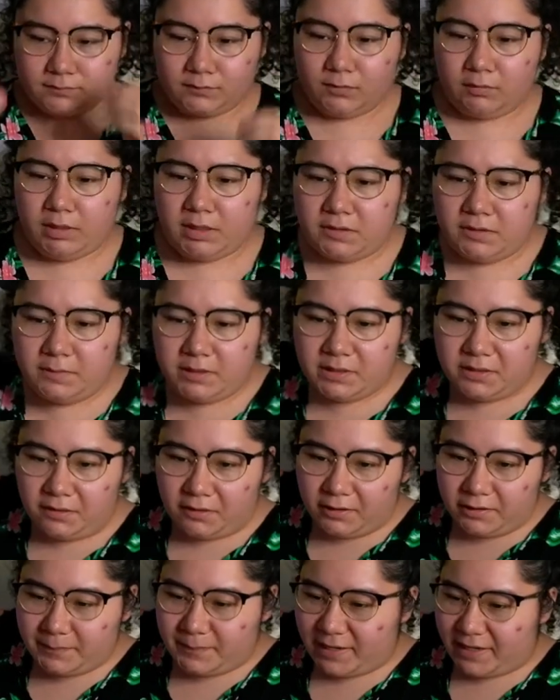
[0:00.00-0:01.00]
Wait, you mean the
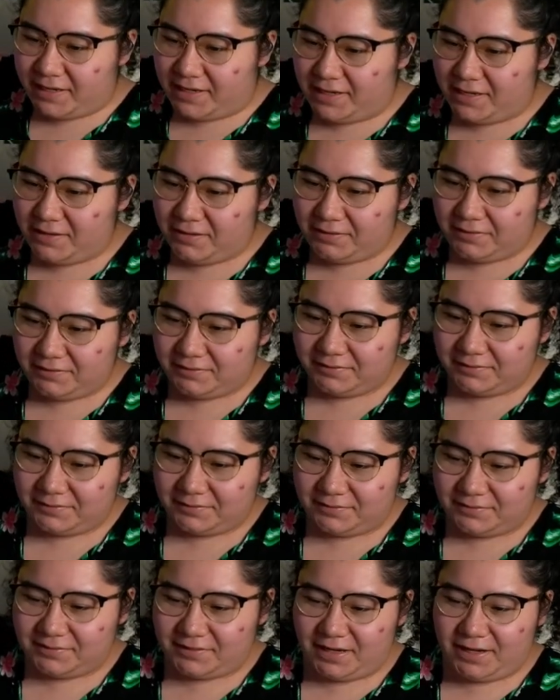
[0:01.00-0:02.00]
art back here?
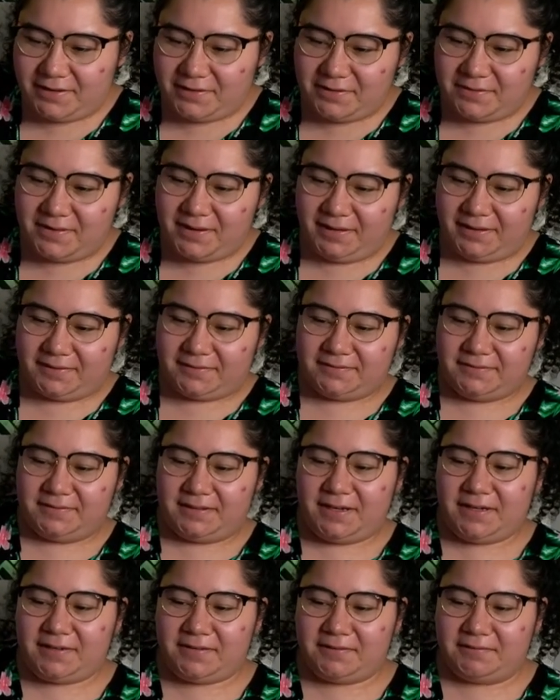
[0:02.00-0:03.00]
Ain't no way.
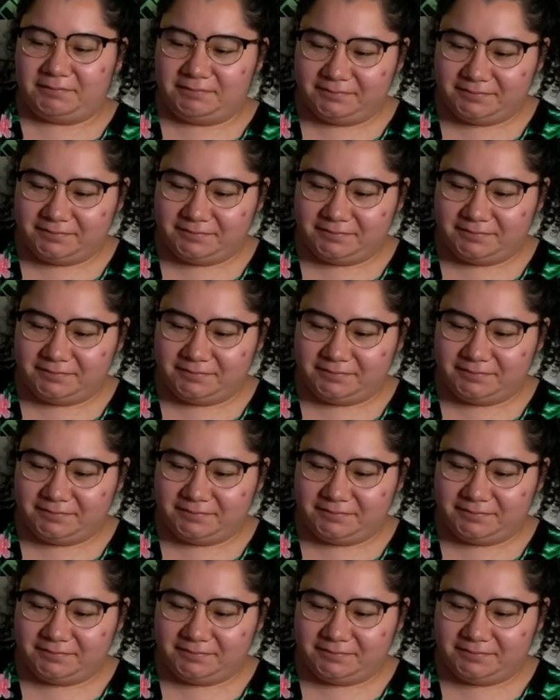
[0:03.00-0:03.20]
Thank you.